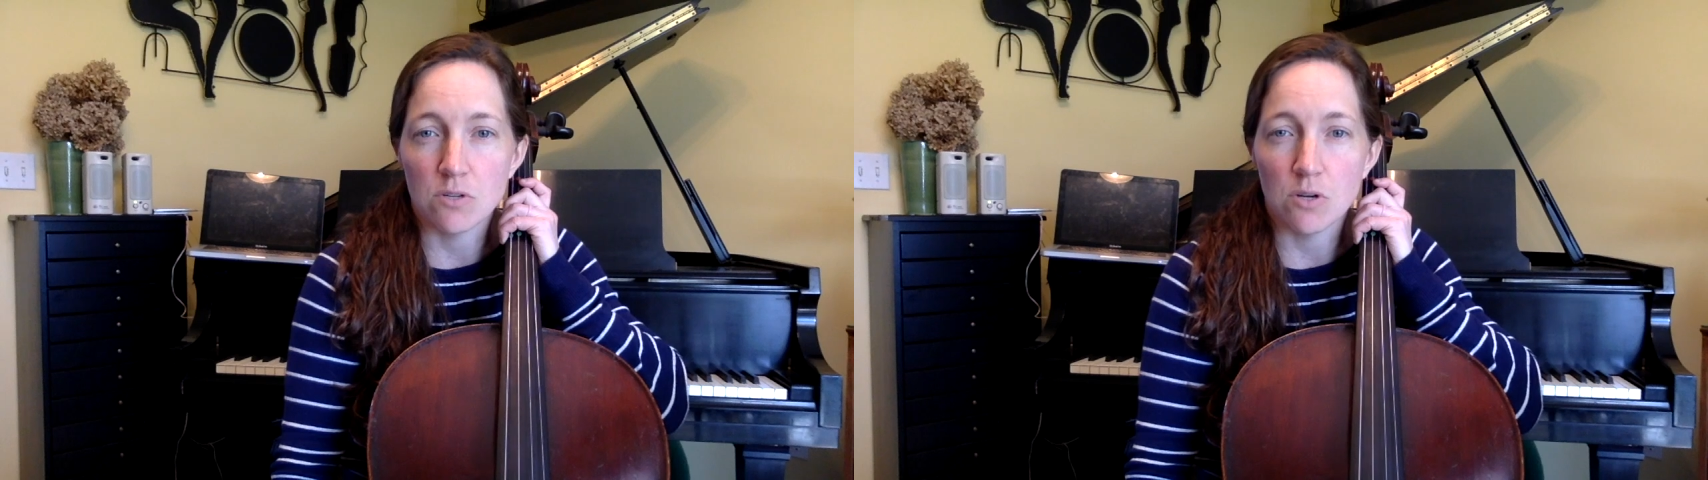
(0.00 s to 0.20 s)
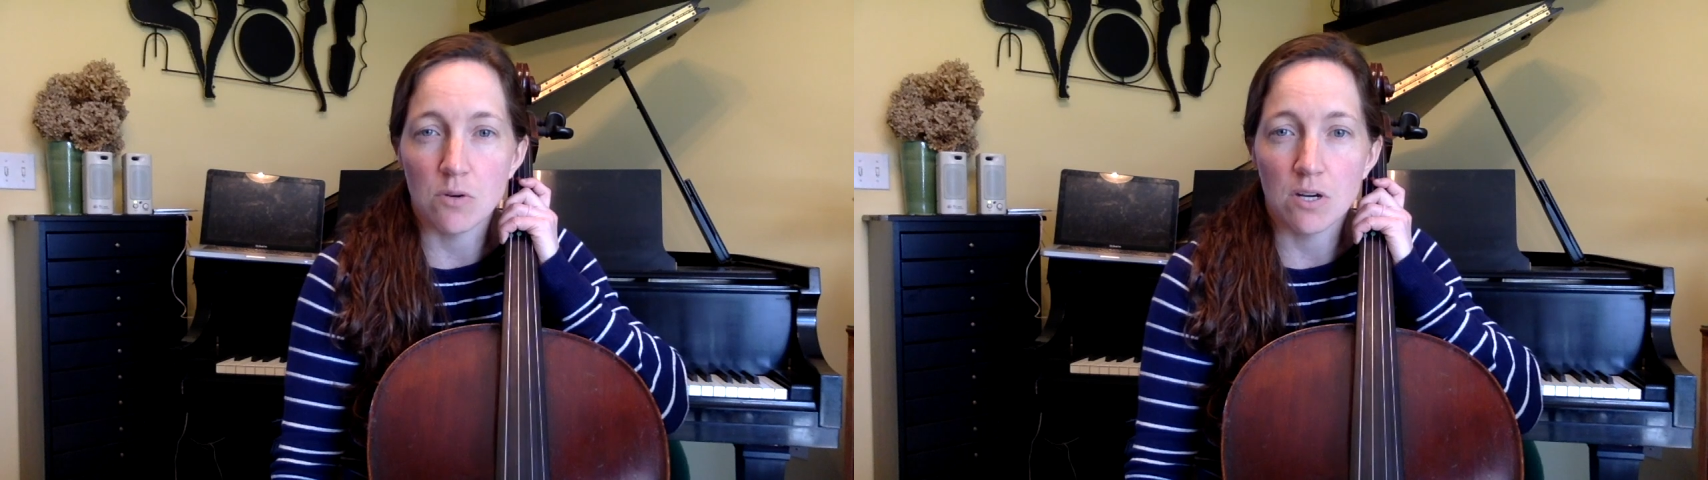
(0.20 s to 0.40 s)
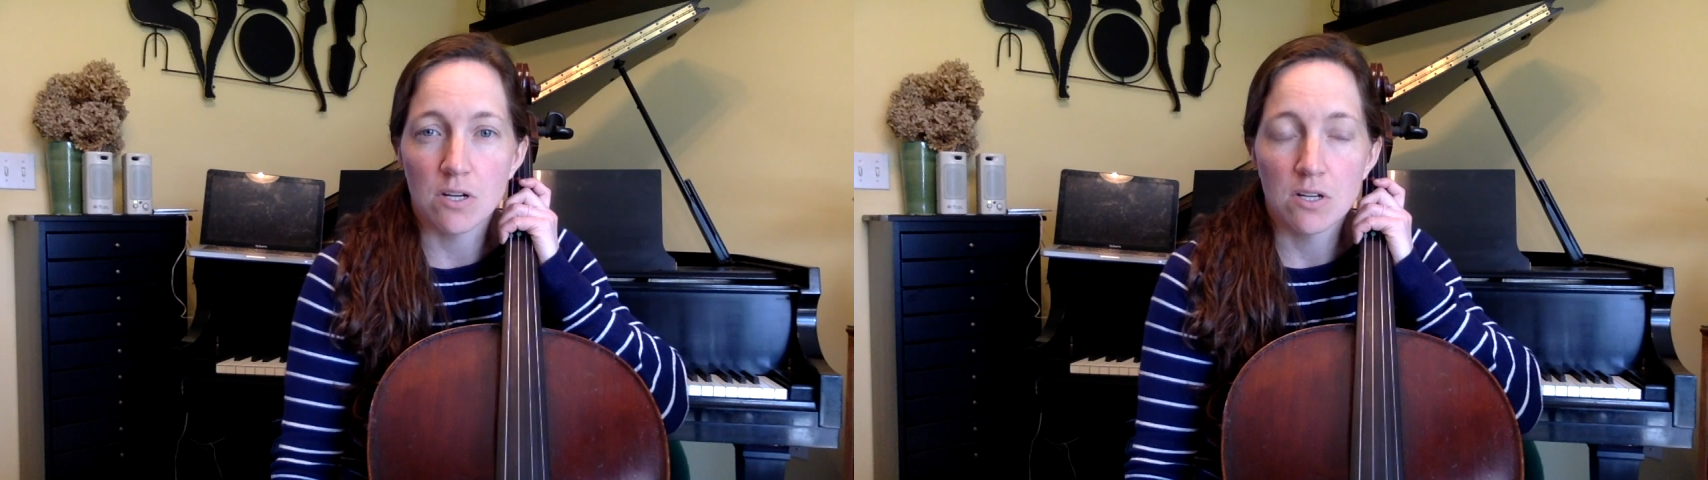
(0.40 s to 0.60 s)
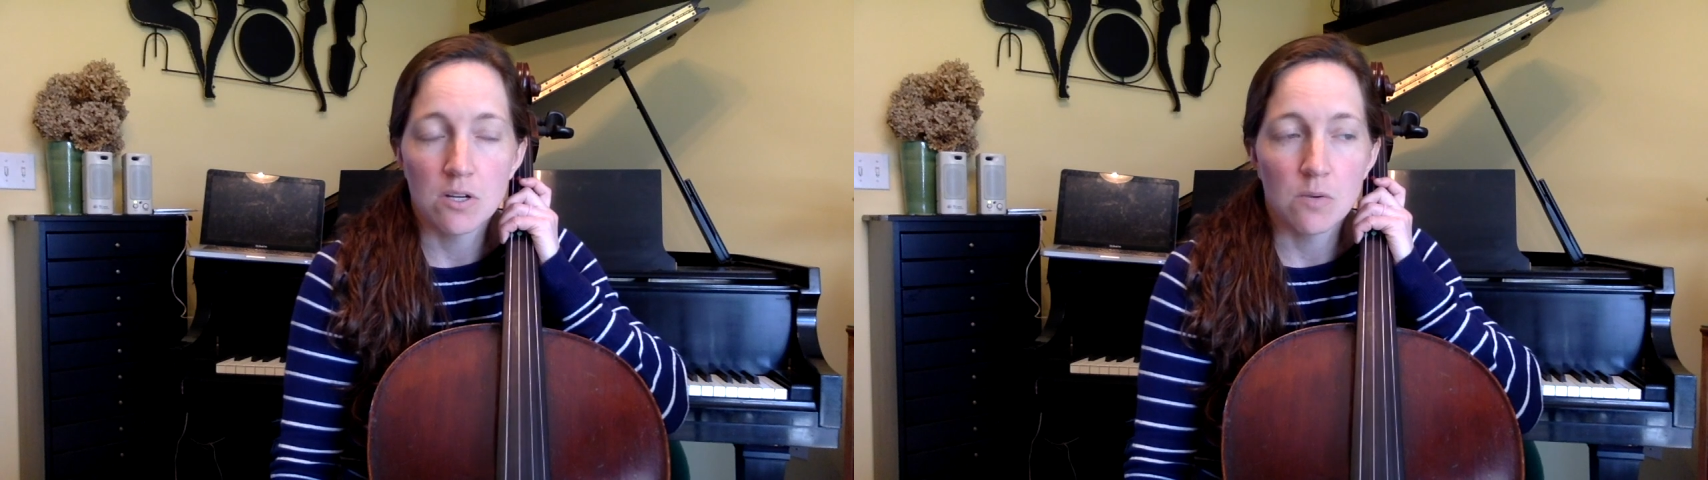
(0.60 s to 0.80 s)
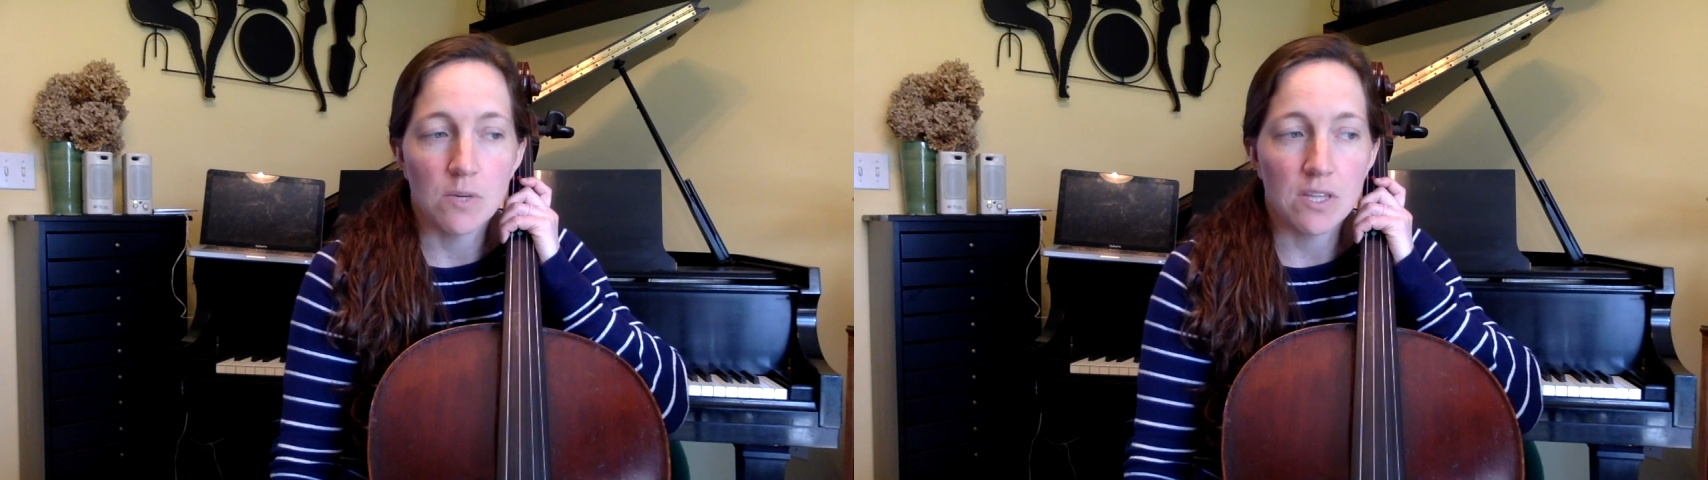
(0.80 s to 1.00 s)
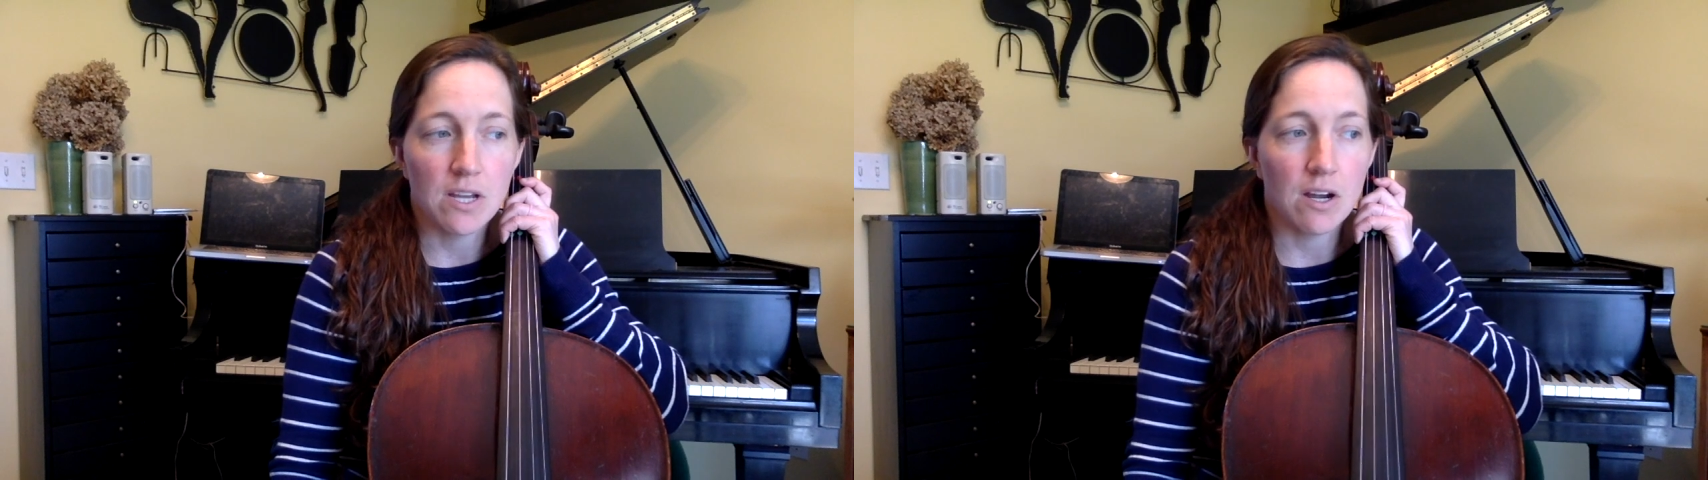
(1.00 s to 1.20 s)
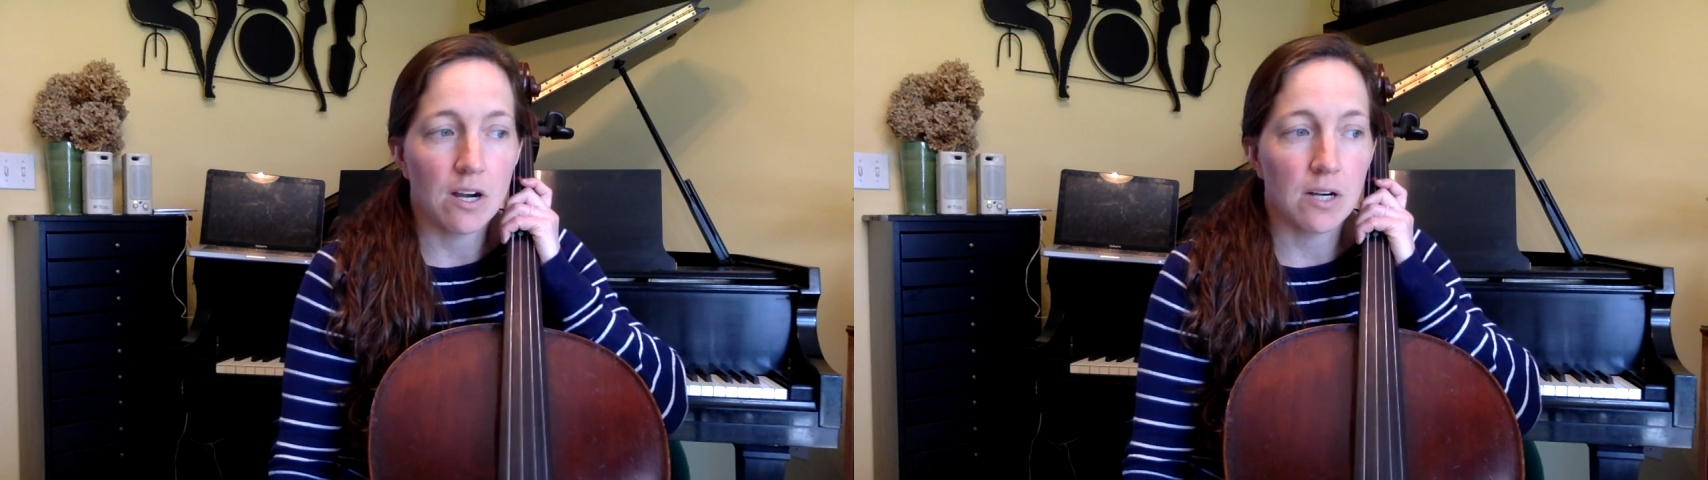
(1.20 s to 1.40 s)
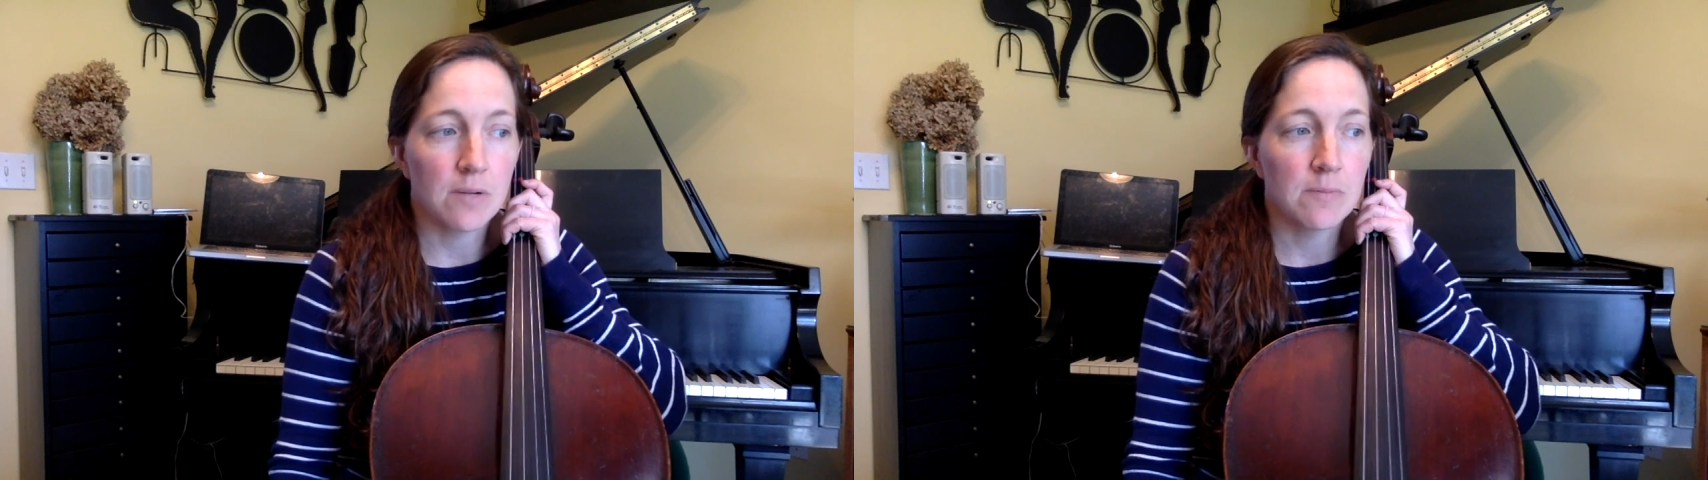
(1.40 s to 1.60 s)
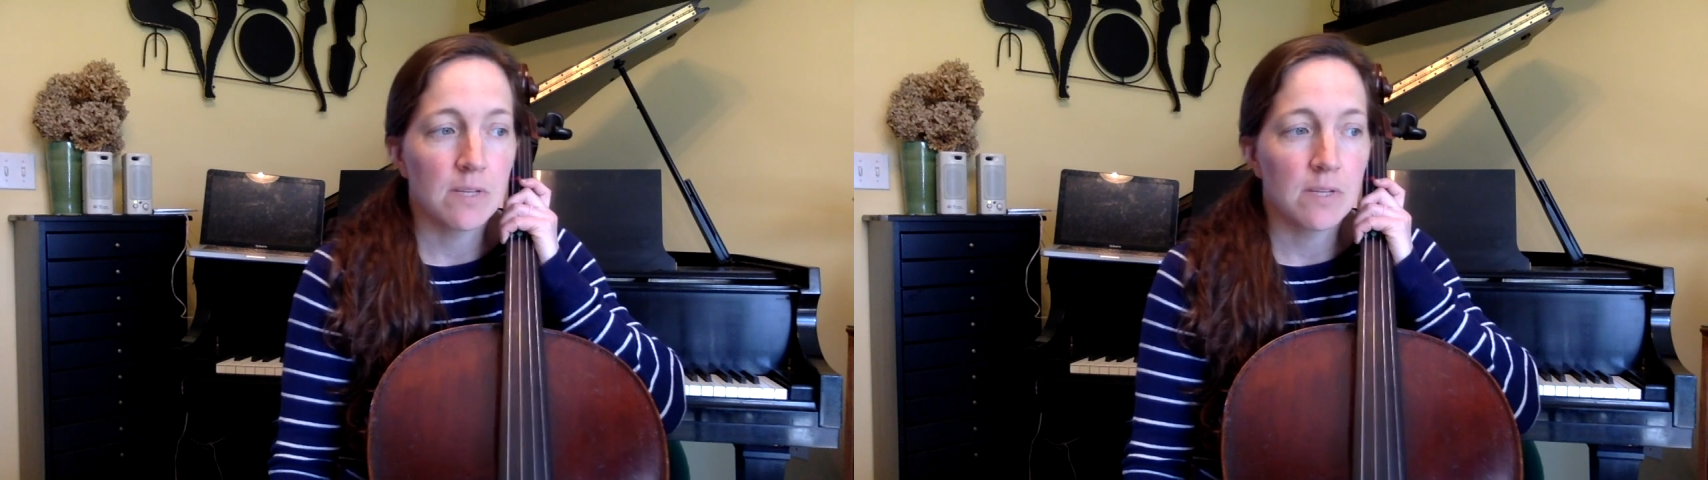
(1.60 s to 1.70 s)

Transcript: know what they are,